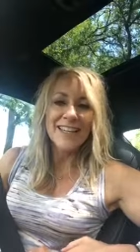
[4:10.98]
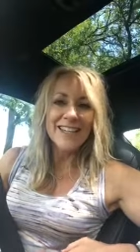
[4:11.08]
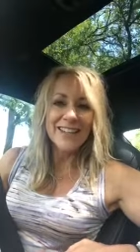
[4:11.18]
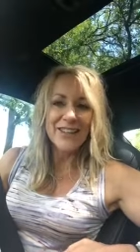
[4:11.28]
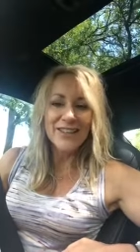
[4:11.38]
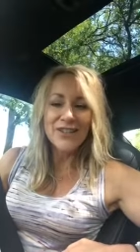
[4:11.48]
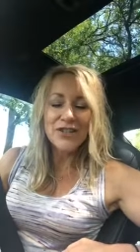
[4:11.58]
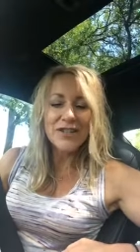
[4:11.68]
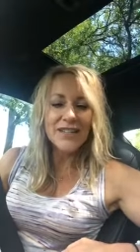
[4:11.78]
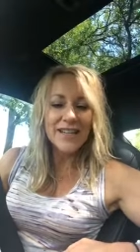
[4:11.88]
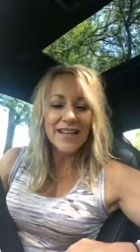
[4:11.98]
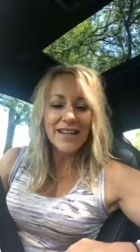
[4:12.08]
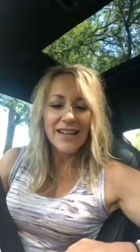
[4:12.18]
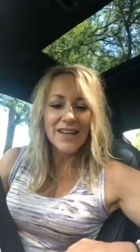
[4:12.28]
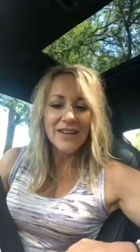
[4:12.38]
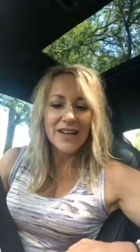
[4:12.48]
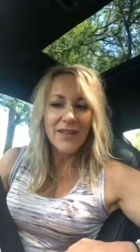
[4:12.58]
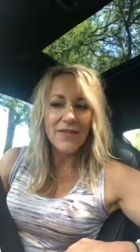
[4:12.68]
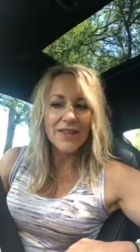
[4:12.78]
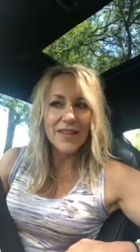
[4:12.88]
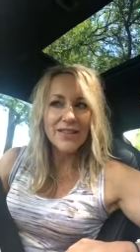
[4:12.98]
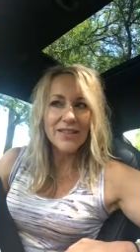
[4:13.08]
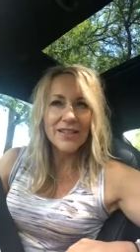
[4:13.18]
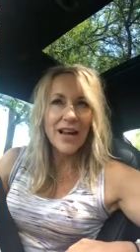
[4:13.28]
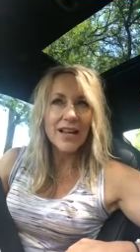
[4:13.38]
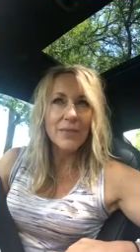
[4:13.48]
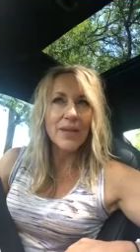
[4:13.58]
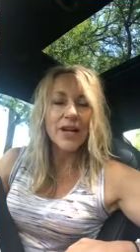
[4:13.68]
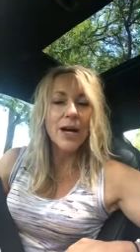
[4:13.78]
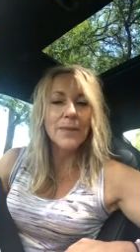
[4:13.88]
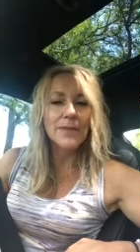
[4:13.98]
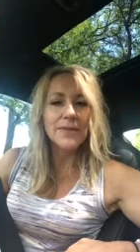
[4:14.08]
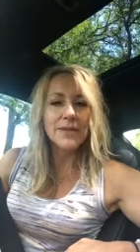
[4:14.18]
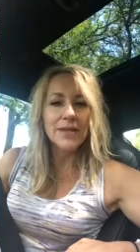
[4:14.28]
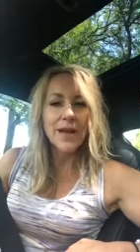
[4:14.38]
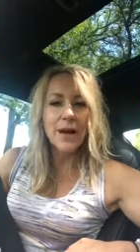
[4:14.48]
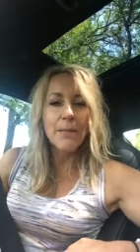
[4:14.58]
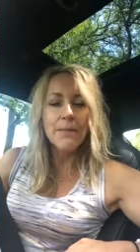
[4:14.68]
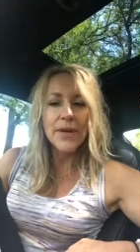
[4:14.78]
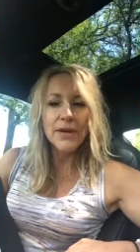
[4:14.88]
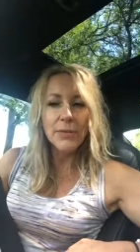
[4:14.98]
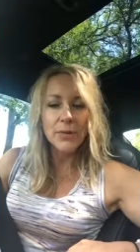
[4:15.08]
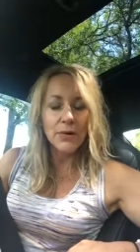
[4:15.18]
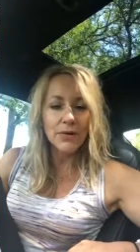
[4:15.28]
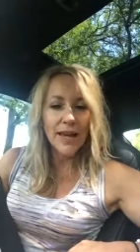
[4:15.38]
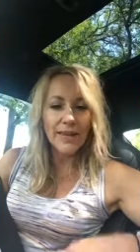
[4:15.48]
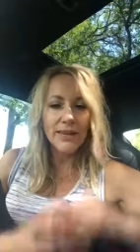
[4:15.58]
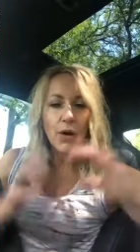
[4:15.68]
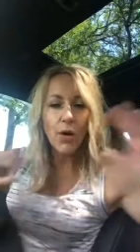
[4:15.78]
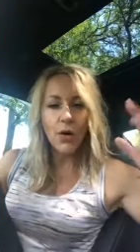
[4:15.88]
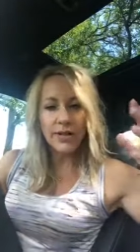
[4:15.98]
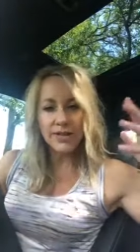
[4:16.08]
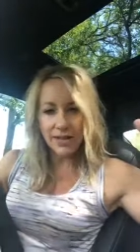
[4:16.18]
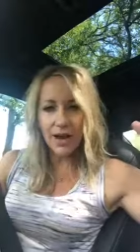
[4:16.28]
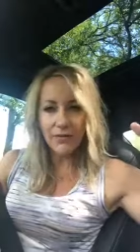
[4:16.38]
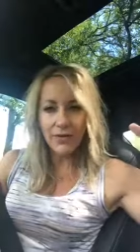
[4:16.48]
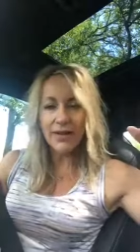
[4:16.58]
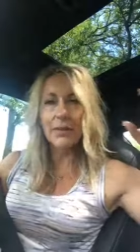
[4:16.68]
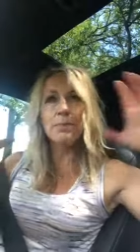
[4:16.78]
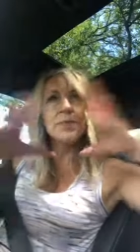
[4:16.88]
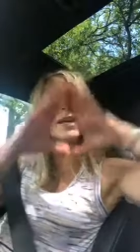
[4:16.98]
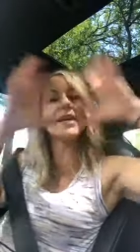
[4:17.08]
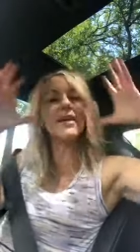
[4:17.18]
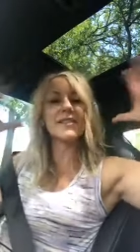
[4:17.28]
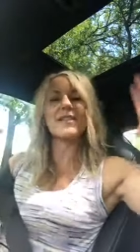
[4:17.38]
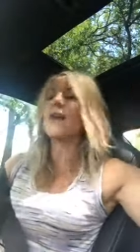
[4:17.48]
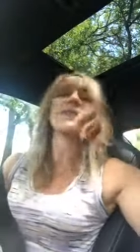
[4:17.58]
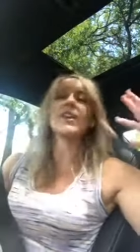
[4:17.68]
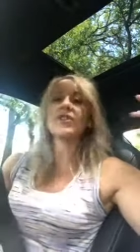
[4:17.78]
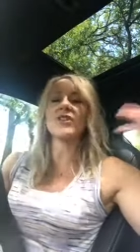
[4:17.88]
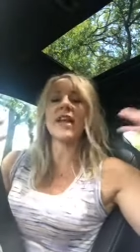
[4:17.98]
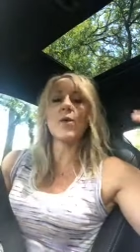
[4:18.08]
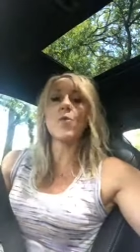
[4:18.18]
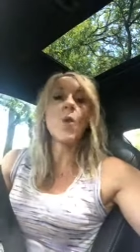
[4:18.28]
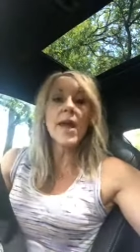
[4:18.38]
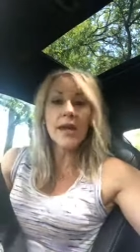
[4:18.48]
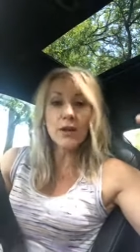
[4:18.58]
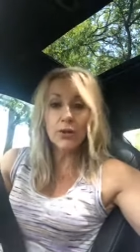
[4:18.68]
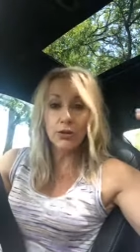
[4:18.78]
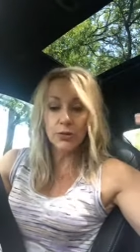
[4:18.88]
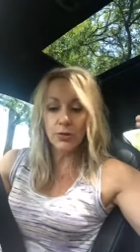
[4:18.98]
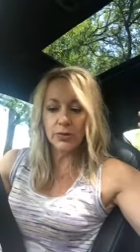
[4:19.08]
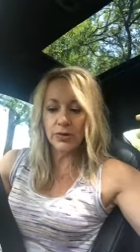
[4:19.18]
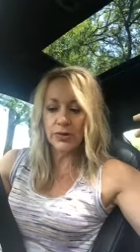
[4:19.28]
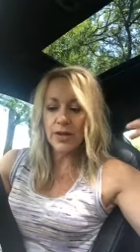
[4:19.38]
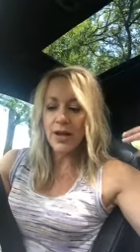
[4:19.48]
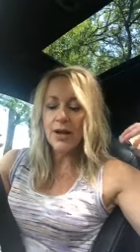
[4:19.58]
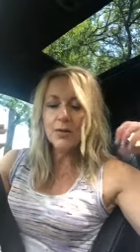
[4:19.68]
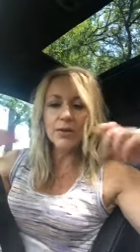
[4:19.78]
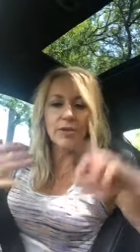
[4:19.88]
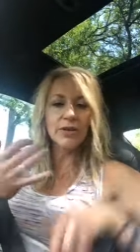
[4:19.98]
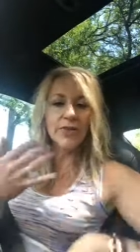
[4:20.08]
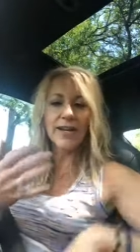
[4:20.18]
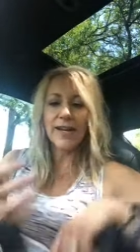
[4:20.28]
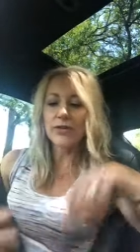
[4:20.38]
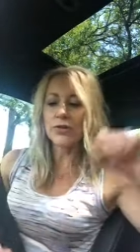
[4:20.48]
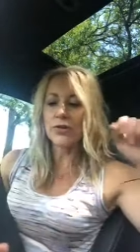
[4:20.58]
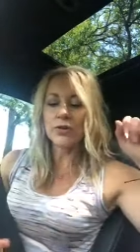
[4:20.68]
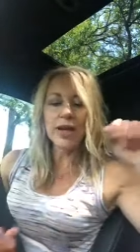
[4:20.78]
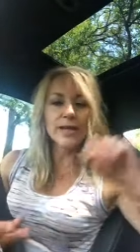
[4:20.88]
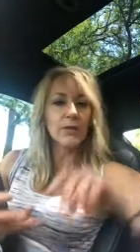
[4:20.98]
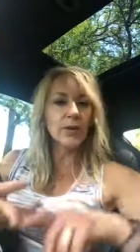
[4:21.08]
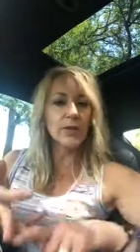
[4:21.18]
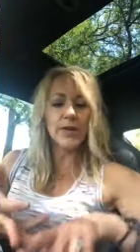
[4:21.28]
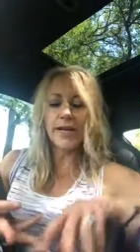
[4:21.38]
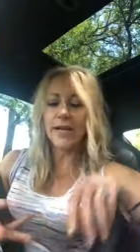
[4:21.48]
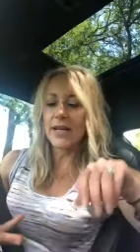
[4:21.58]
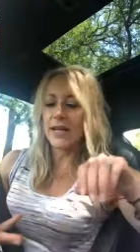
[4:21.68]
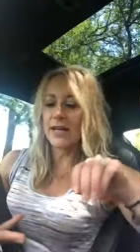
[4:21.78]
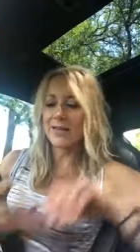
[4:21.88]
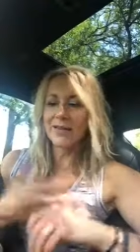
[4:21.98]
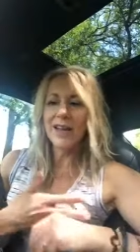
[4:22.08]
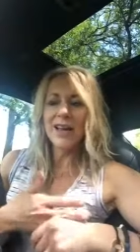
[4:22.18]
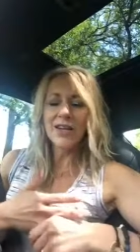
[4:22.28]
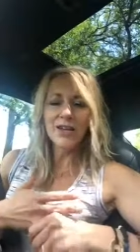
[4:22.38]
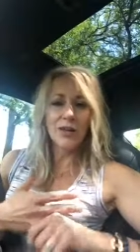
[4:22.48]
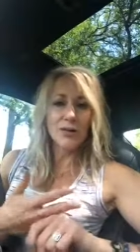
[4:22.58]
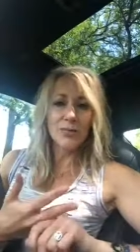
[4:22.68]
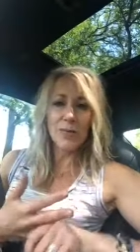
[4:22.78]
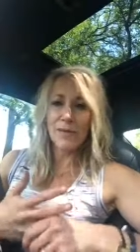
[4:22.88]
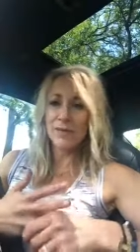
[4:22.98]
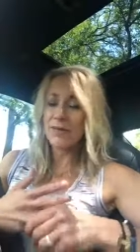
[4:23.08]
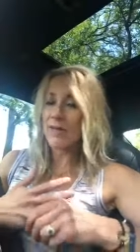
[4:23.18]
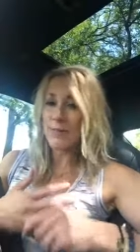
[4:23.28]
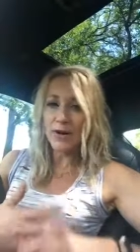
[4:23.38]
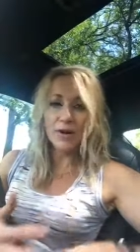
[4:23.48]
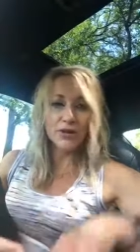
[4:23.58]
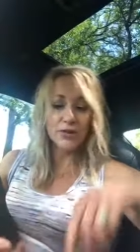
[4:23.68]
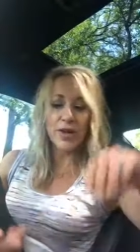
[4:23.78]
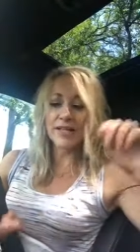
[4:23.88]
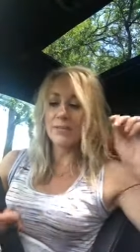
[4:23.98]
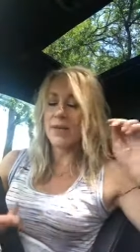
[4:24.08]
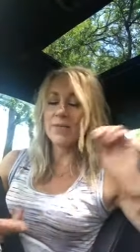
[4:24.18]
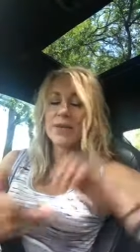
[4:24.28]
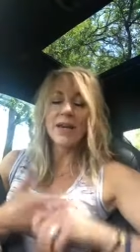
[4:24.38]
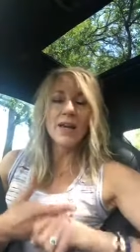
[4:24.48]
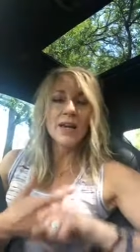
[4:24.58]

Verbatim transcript: you know you just can everything just kind of becomes minimal like the hard stuff like the big stuff that's just like weighing on your shoulders whether it's financial stress whether it is you know maybe you have marriage stress maybe